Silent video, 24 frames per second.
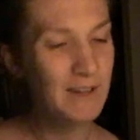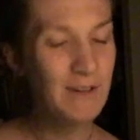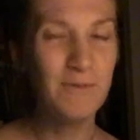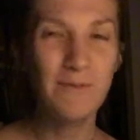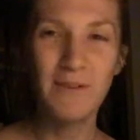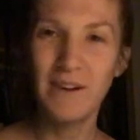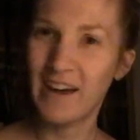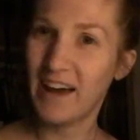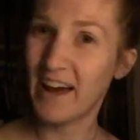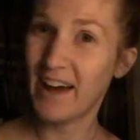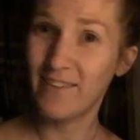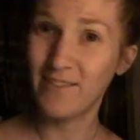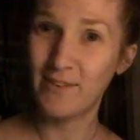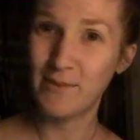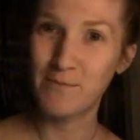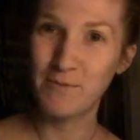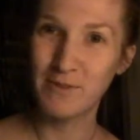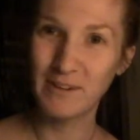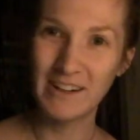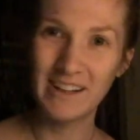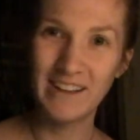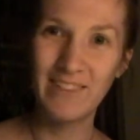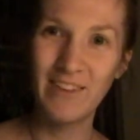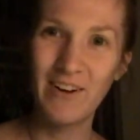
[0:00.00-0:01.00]
if I have a
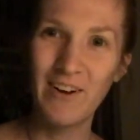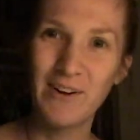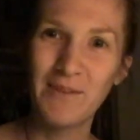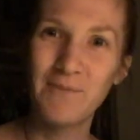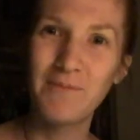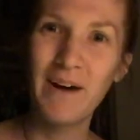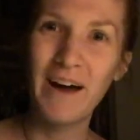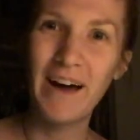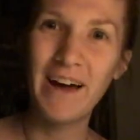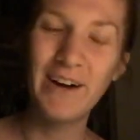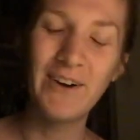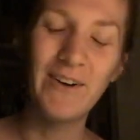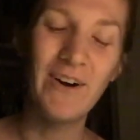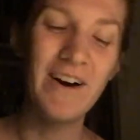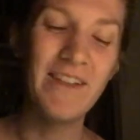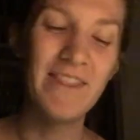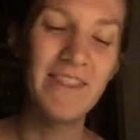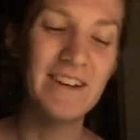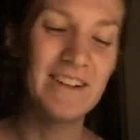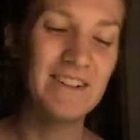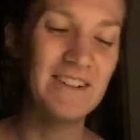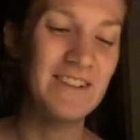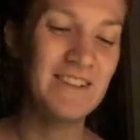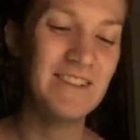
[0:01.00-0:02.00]
pretty long bio on
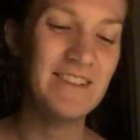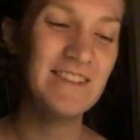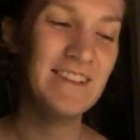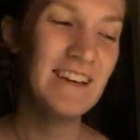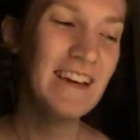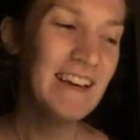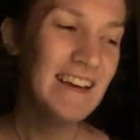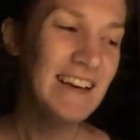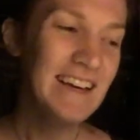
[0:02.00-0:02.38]
there, just